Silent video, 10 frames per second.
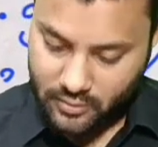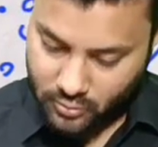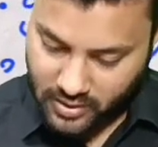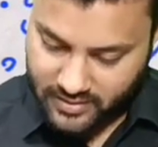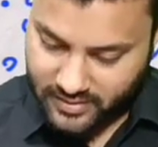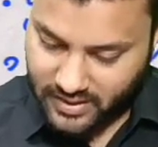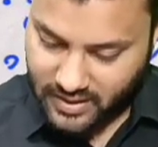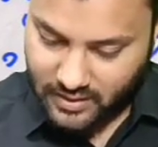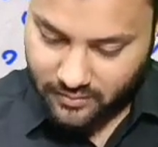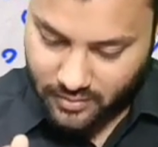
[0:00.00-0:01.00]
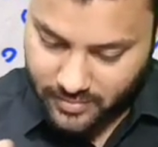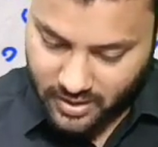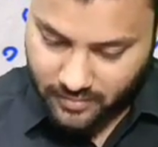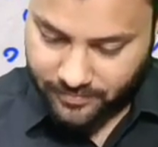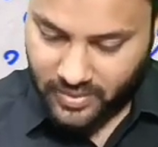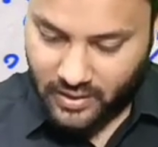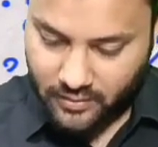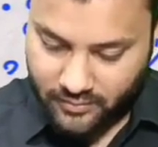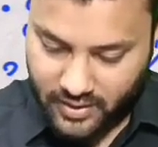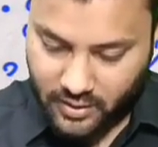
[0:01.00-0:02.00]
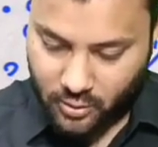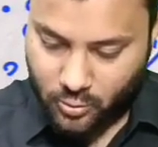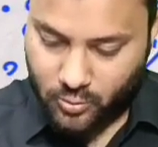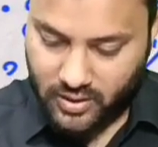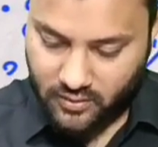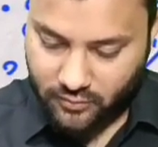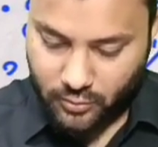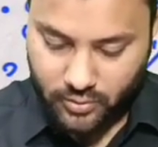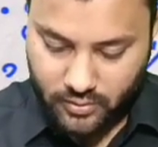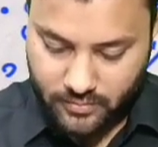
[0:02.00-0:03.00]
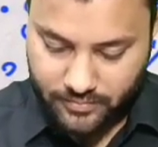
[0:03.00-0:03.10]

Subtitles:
So answer here will be 1, 2 and 4.